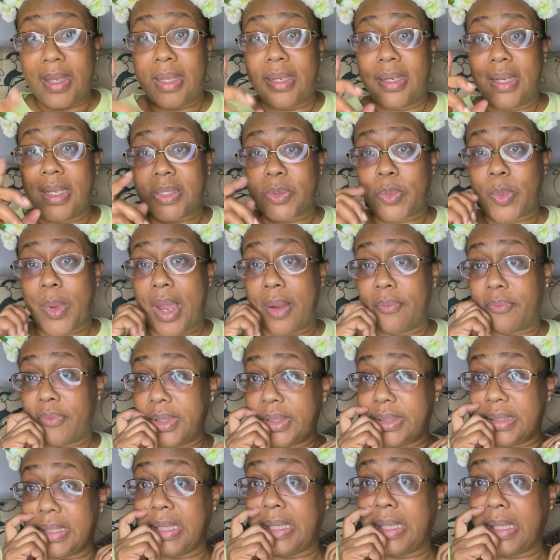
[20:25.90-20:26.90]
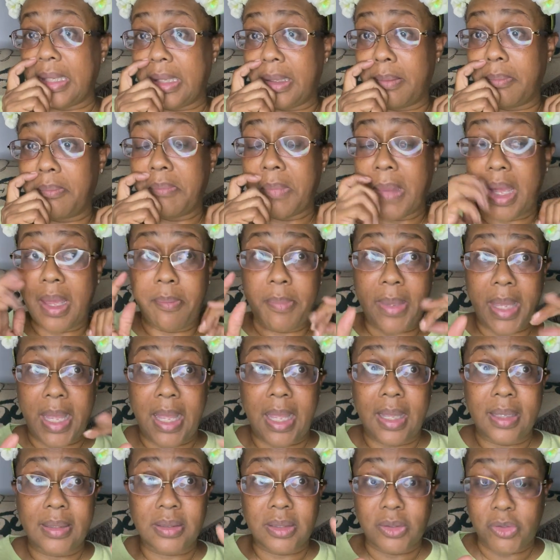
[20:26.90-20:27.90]
And that's why I'm rethinking my
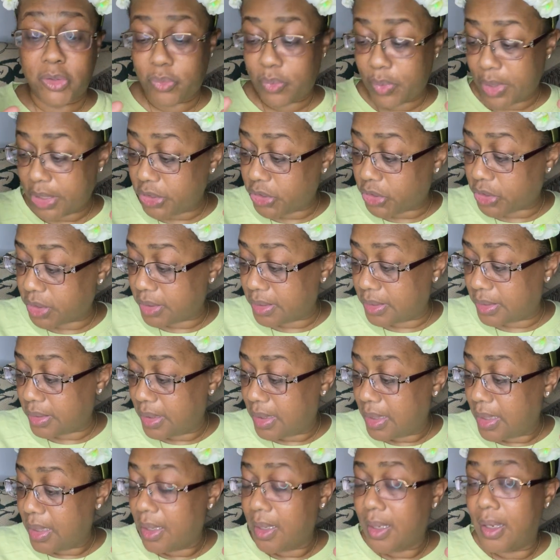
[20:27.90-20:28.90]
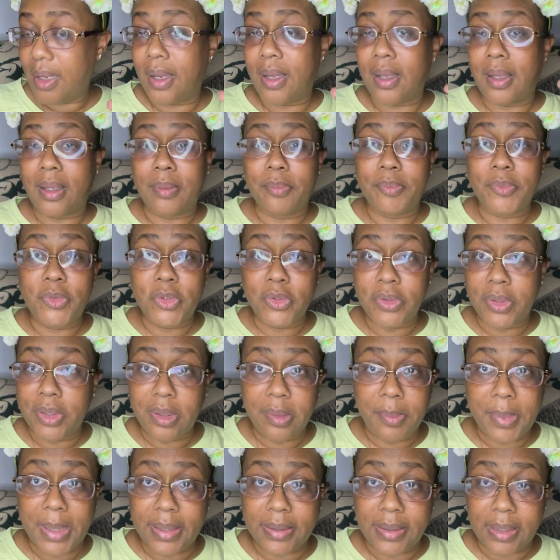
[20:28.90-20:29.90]
bag situation. Um, you'll hear
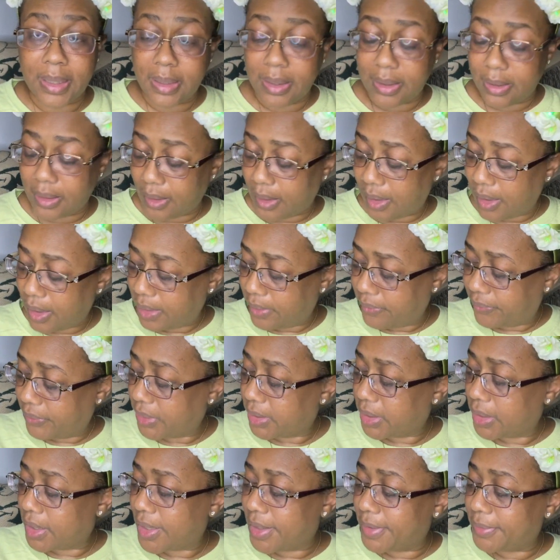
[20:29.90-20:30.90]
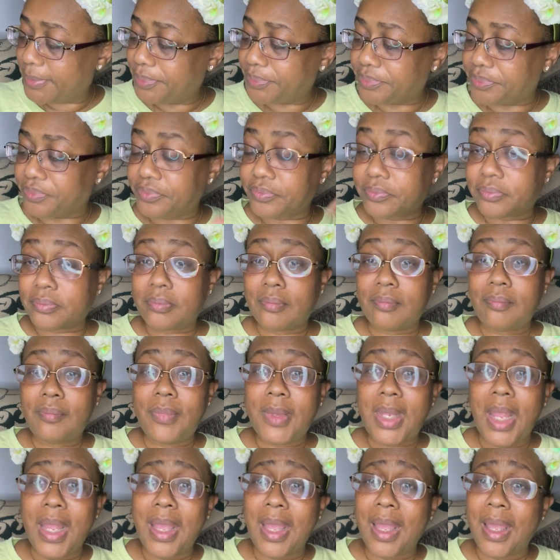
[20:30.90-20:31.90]
about that in a later video.
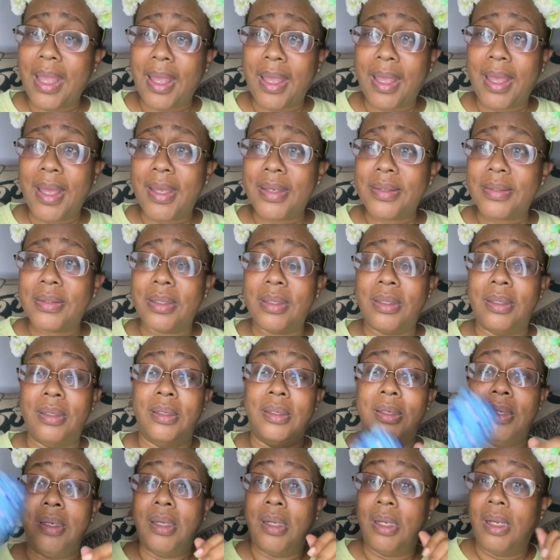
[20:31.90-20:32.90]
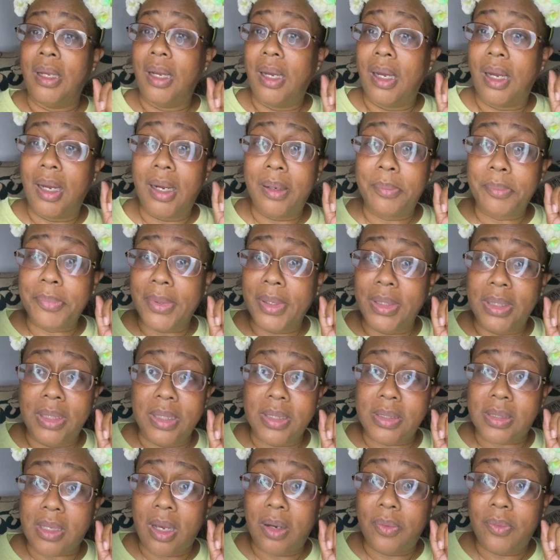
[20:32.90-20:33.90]
And an umbrella
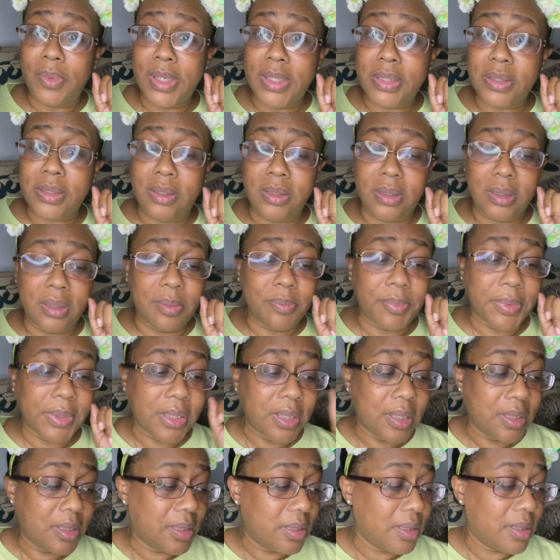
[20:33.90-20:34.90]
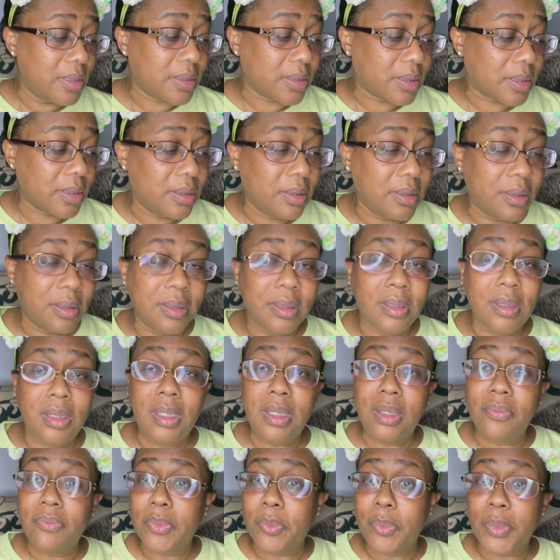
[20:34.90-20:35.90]
is always good because
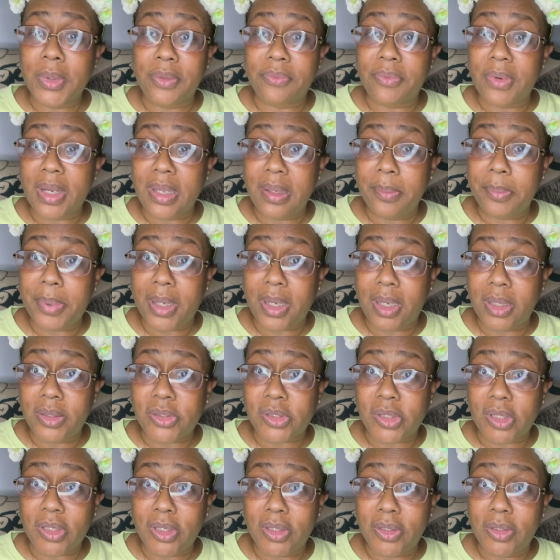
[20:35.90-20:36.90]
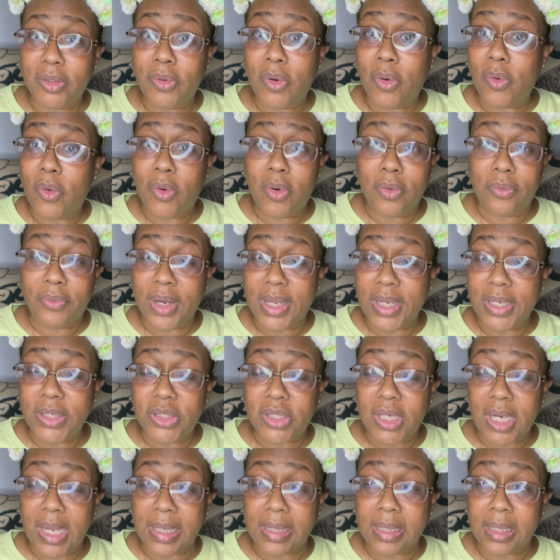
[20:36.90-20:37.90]
even with a rain poncho or rain
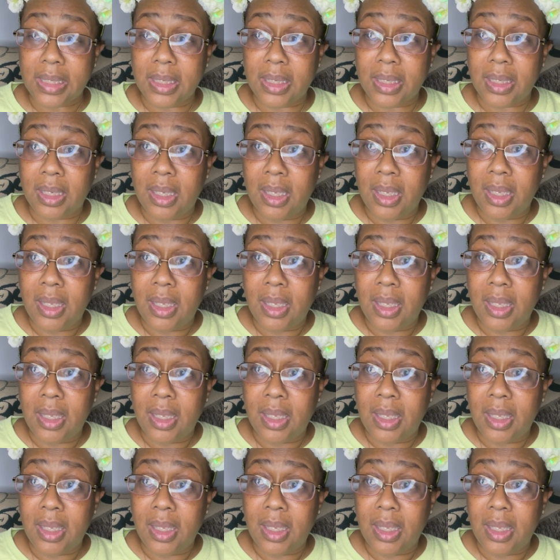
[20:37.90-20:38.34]
jacket,